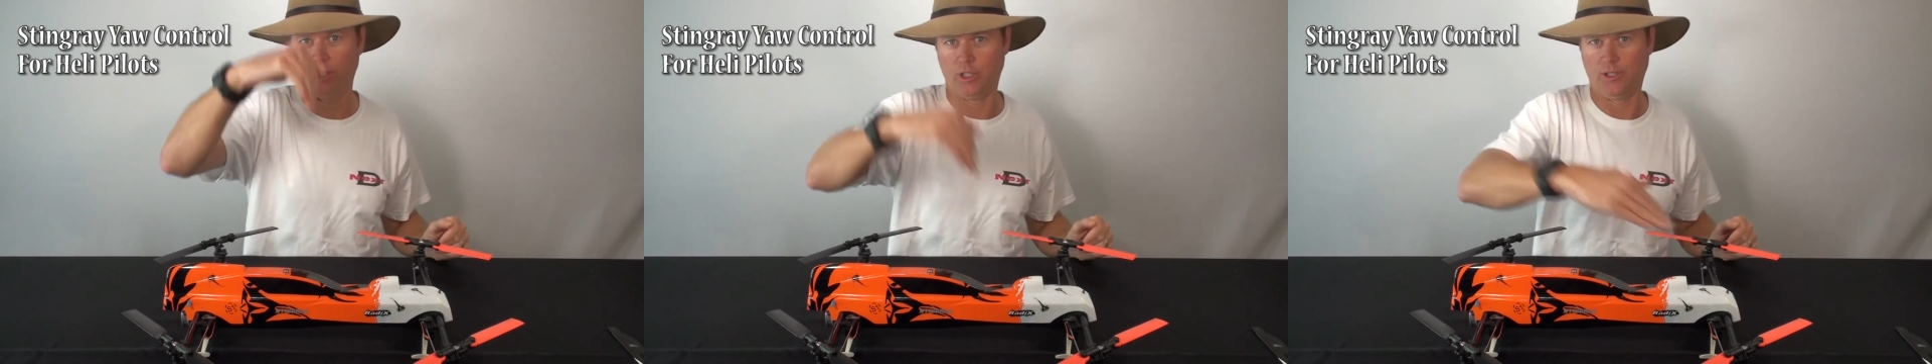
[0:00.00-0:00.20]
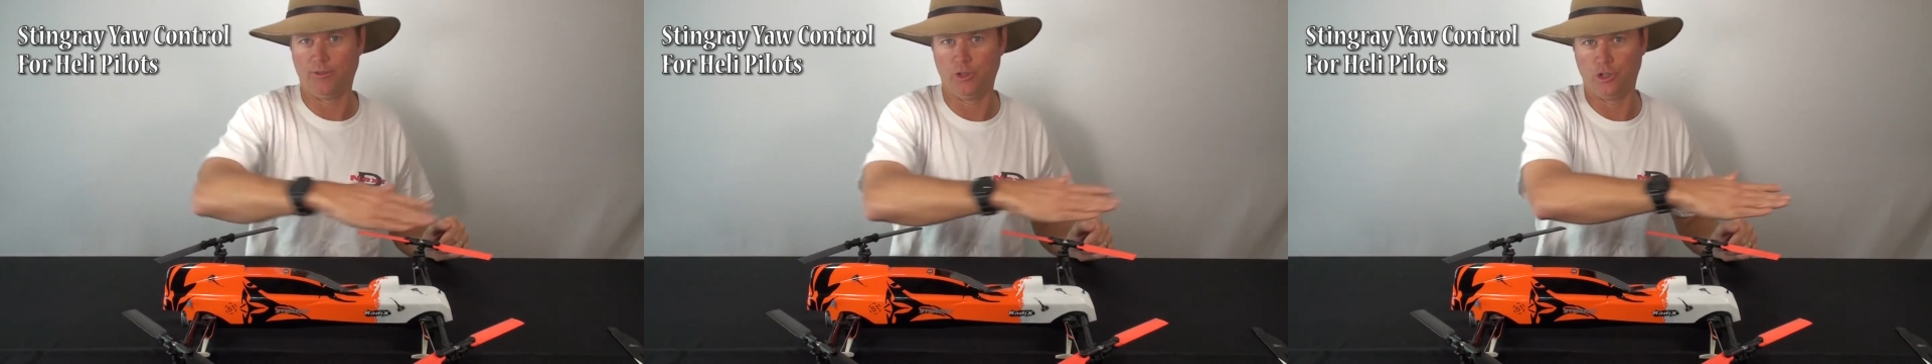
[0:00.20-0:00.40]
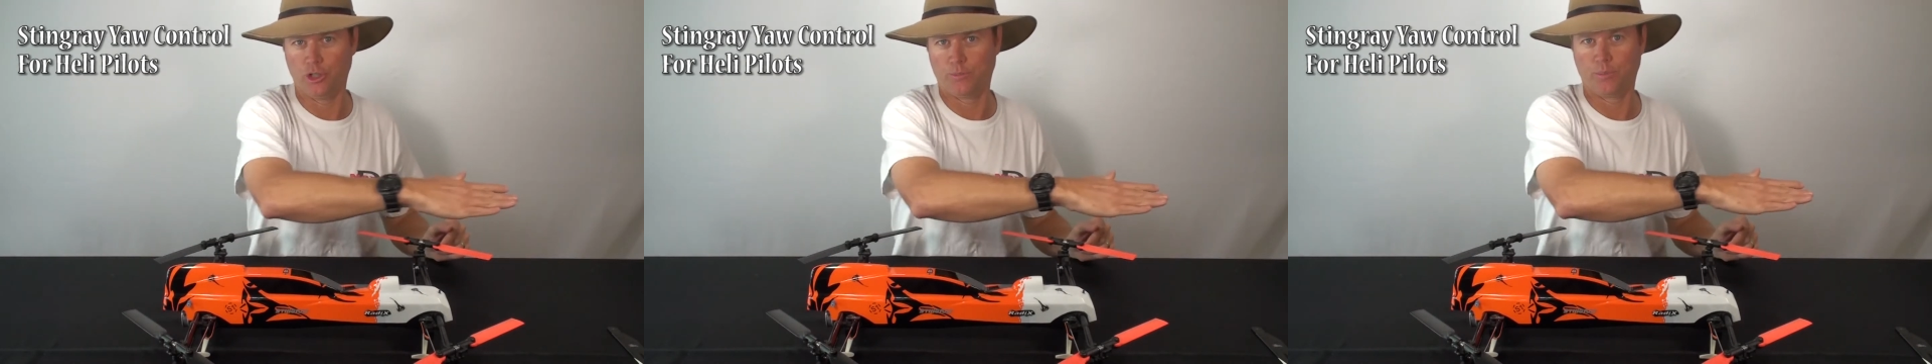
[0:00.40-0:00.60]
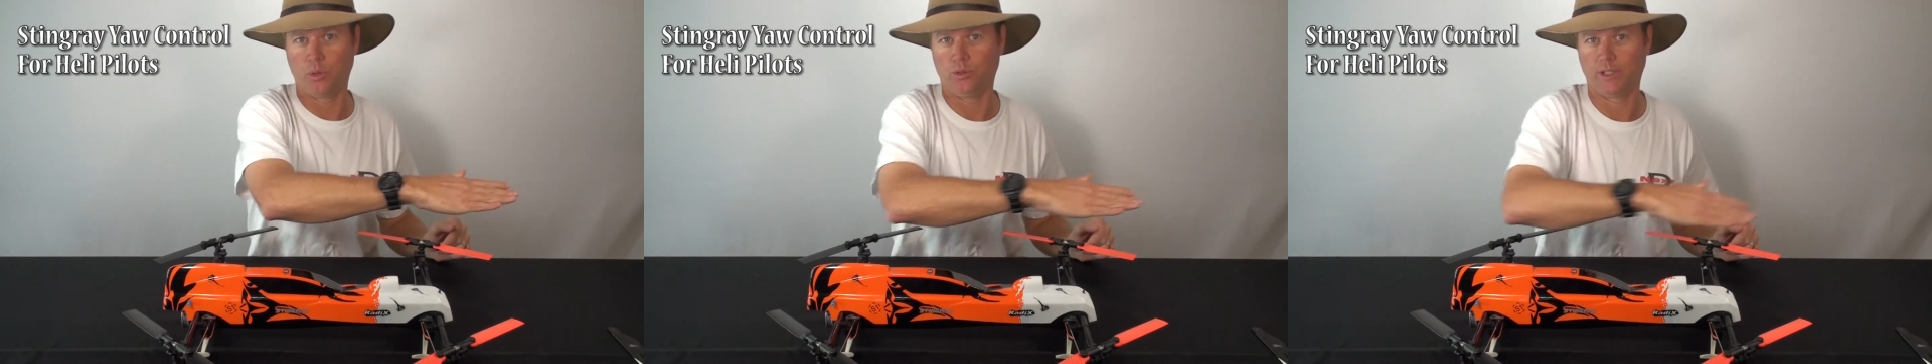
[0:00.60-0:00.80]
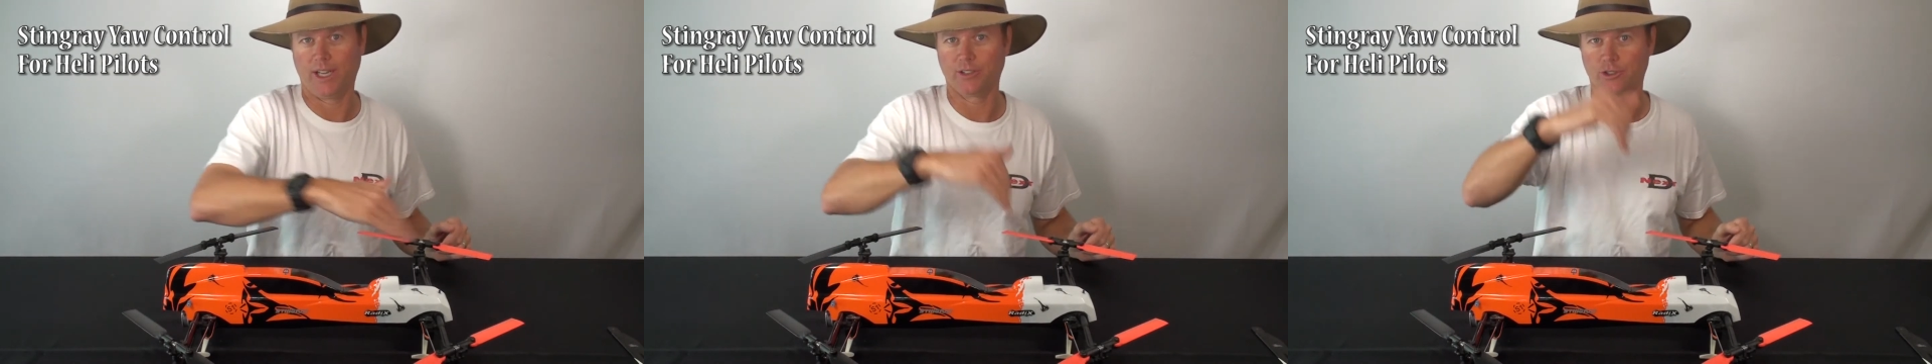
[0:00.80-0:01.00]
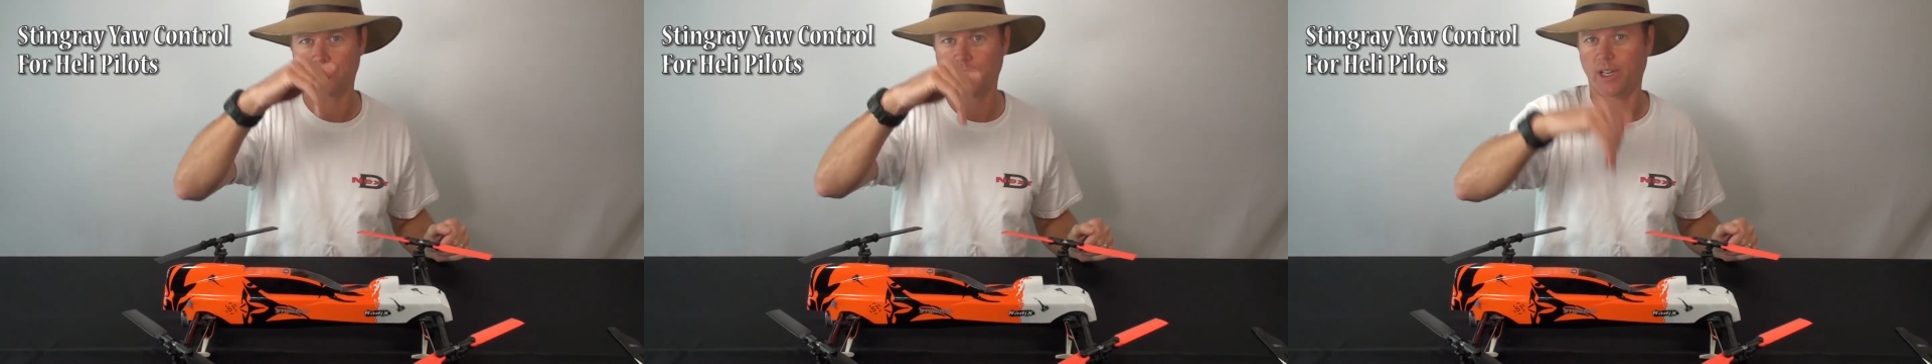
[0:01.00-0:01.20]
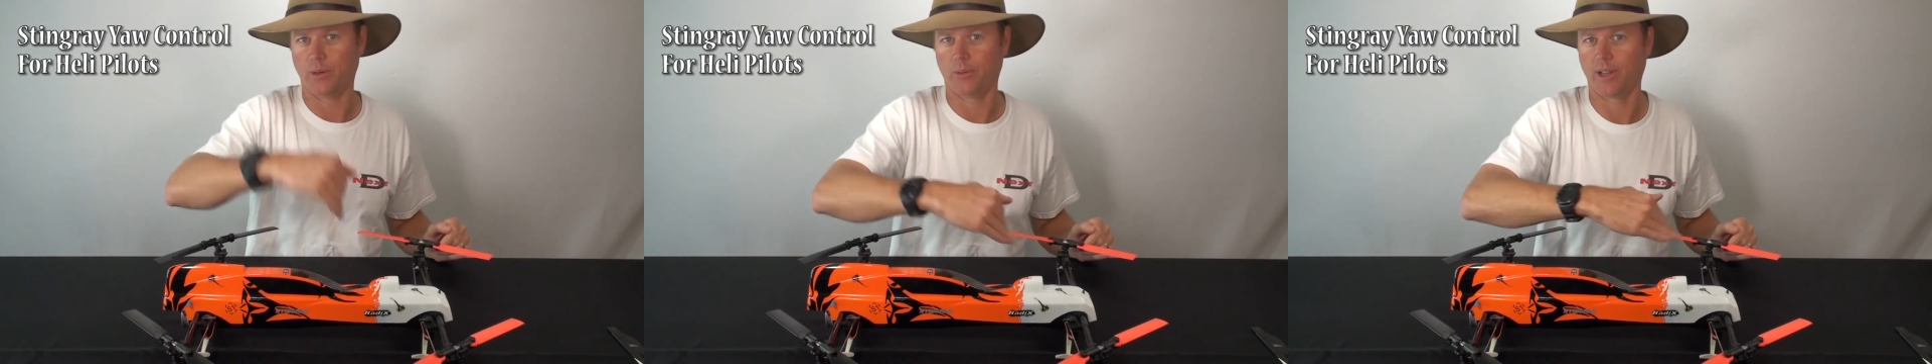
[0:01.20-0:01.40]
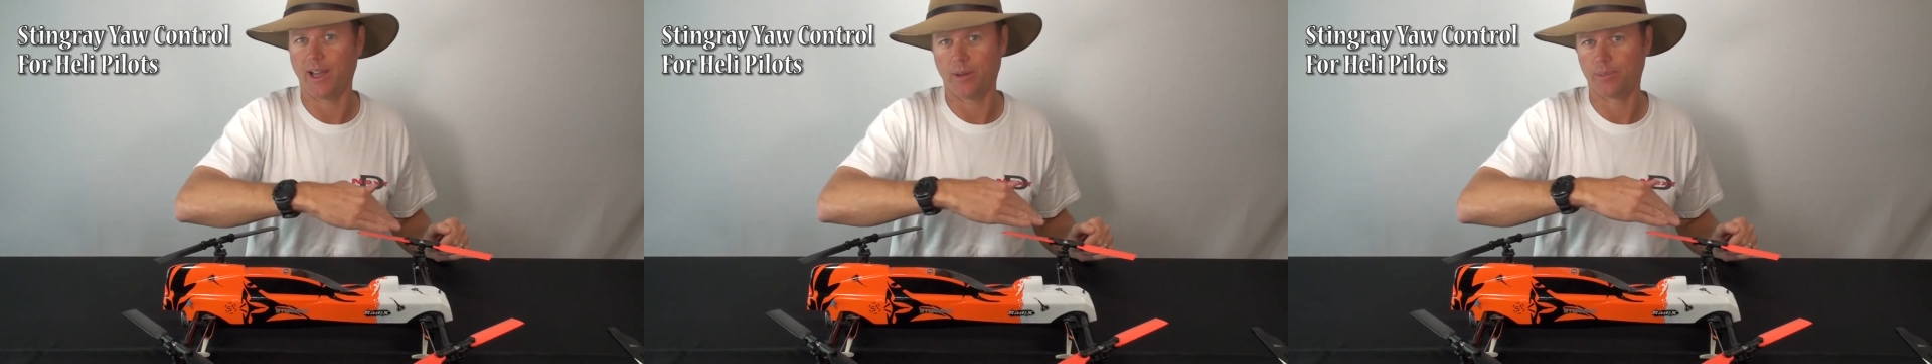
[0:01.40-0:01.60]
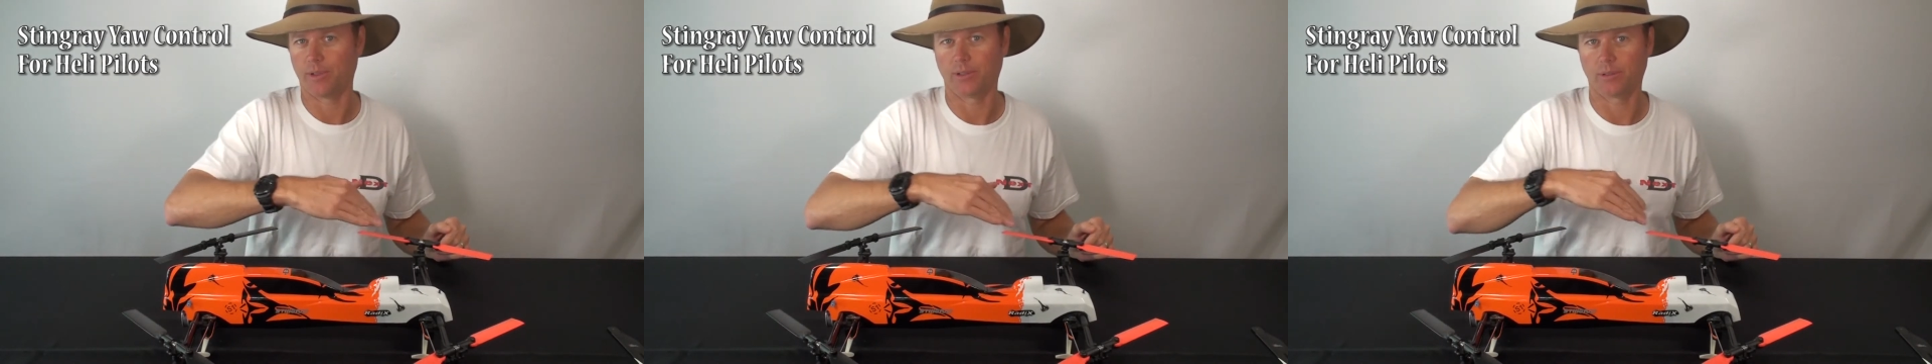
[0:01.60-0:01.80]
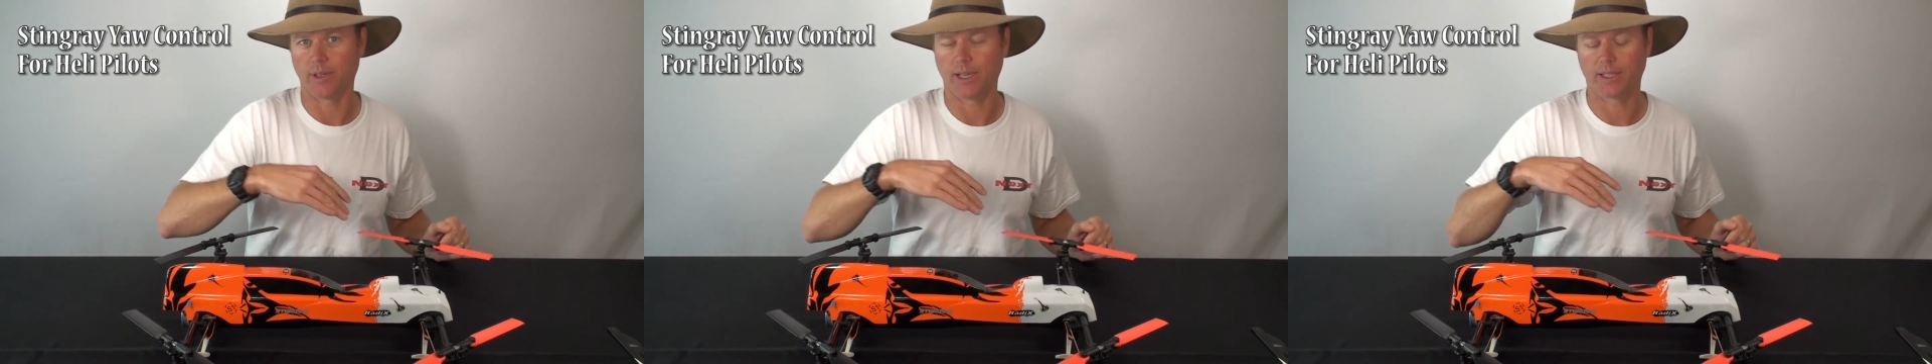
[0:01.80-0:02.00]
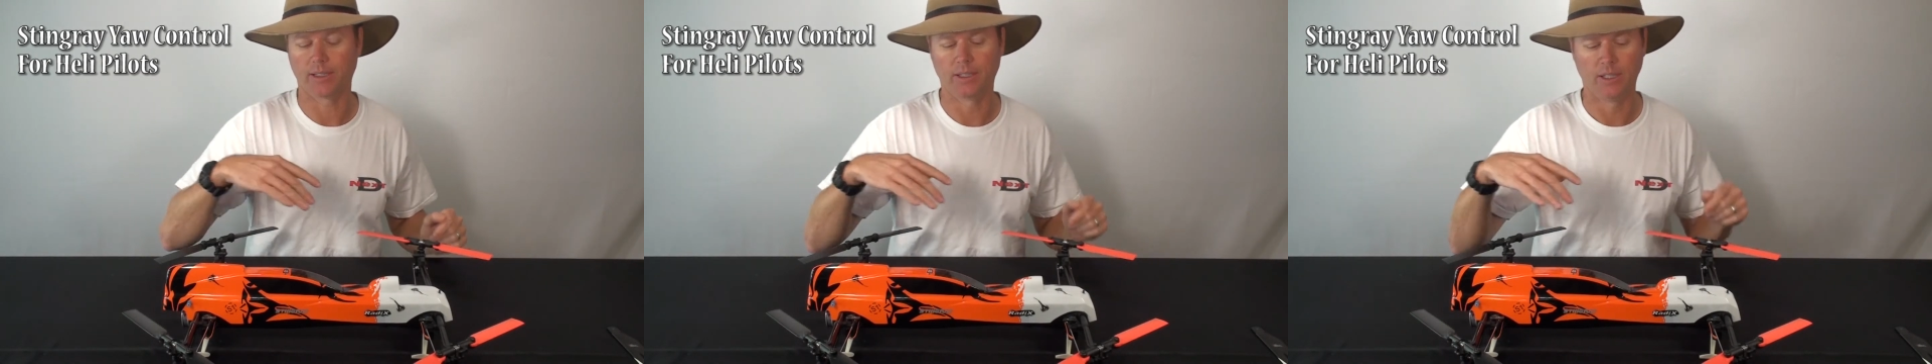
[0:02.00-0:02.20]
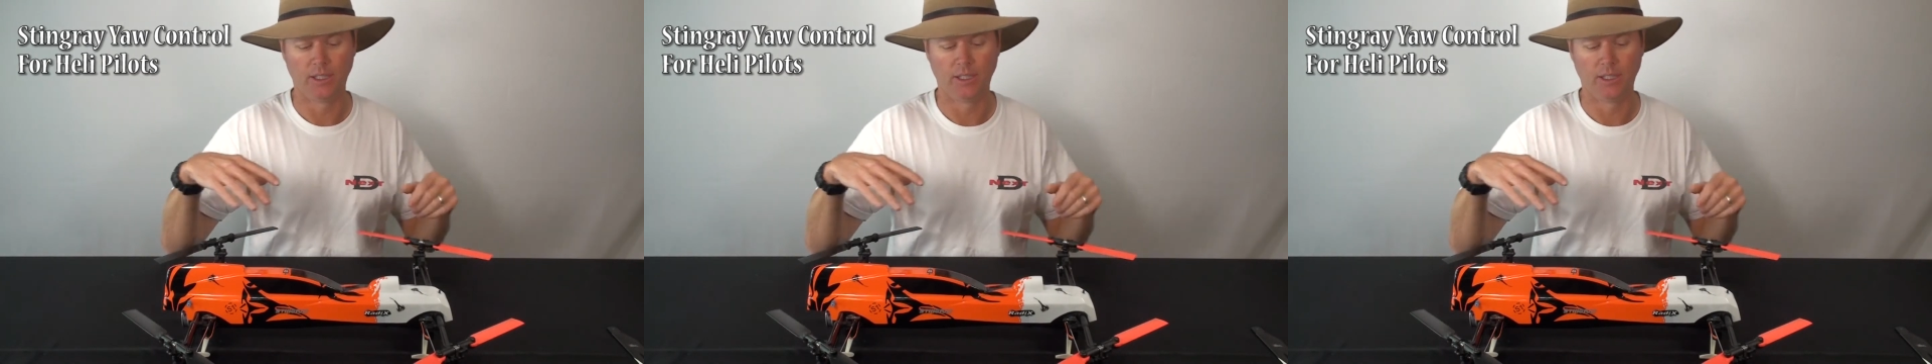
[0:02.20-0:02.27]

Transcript: if you just pulled out straight without pirouetting.